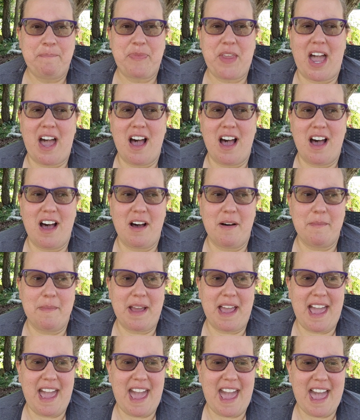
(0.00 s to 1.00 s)

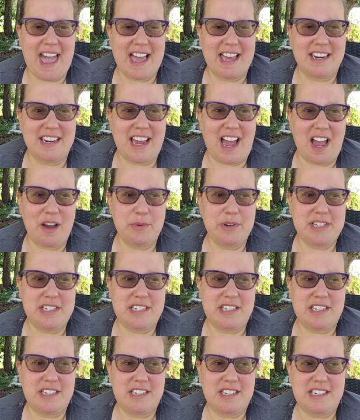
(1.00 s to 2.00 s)
And I would
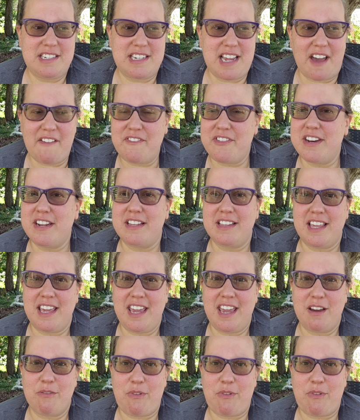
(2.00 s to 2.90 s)
definitely